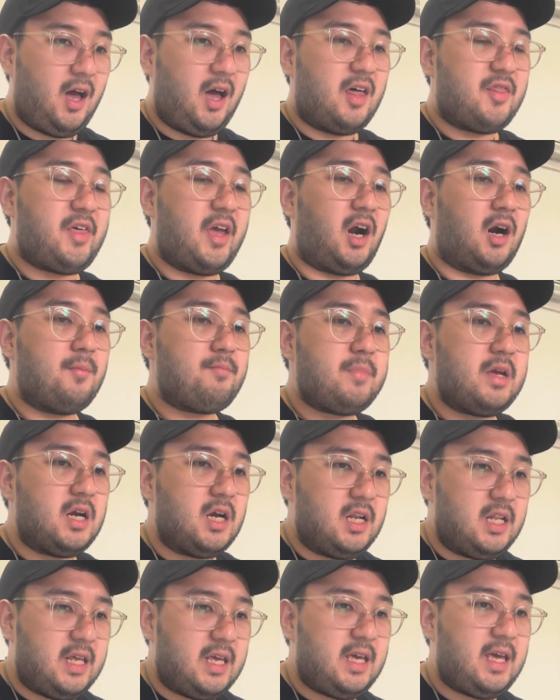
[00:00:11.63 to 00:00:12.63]
They are
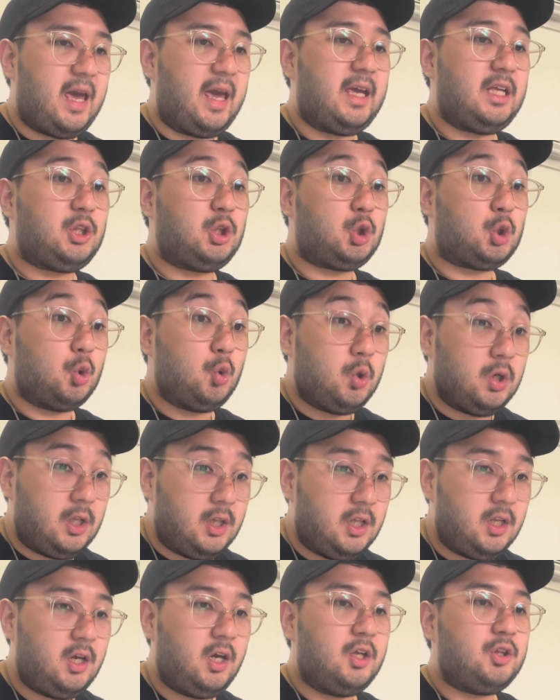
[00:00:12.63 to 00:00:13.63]
merely a
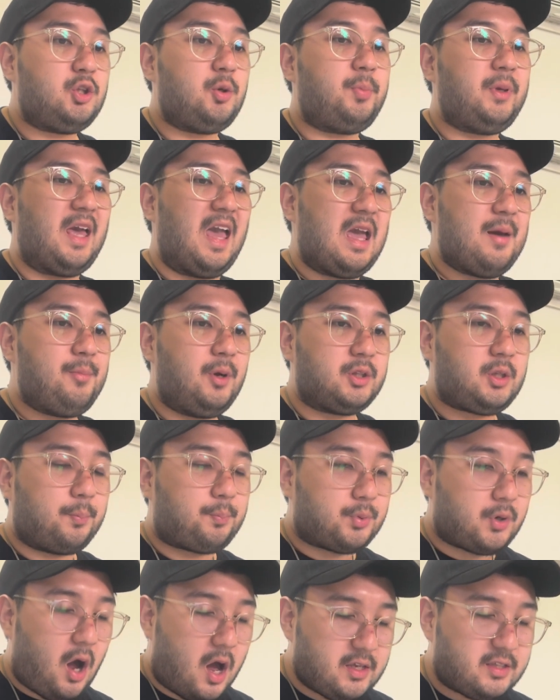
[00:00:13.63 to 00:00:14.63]
tool to be able to
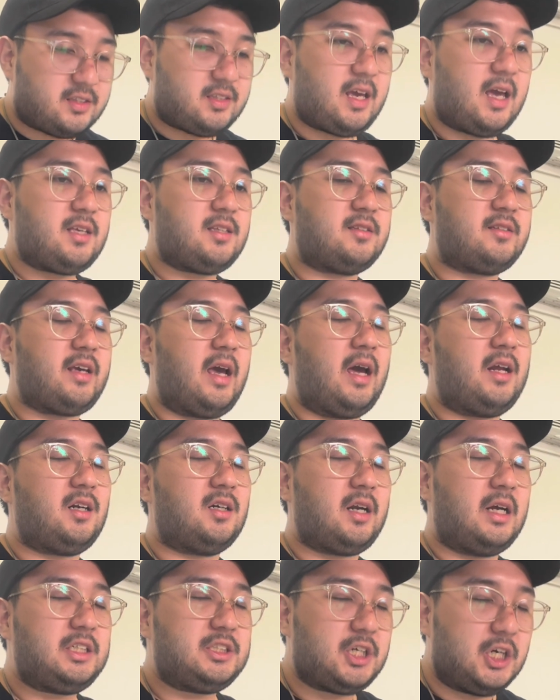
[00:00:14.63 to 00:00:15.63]
process and
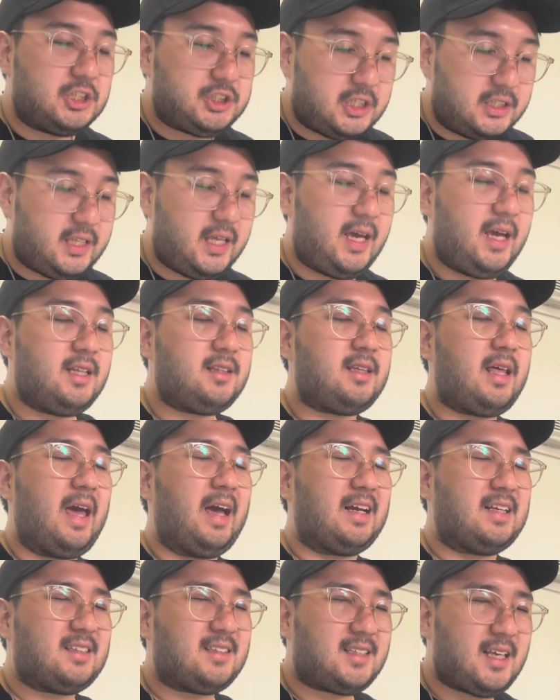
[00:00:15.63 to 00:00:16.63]
regurgitate
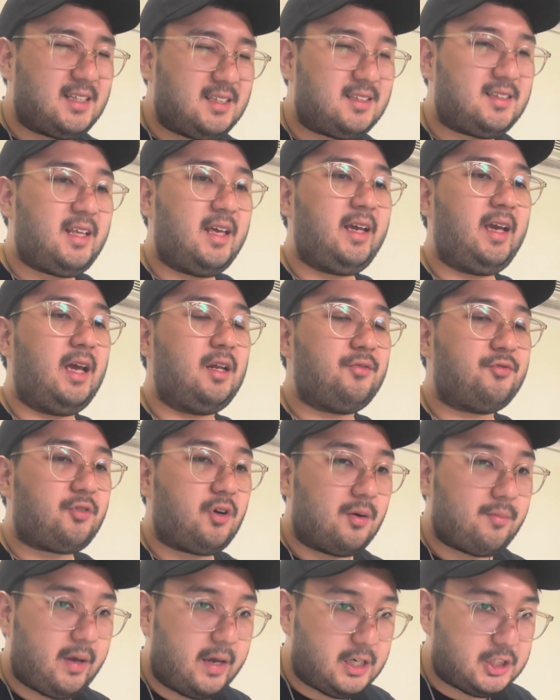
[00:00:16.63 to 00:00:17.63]
existing
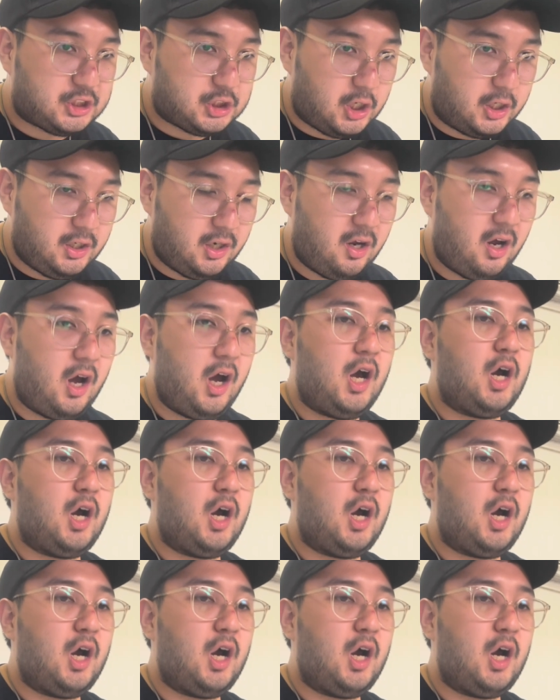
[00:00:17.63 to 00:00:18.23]
information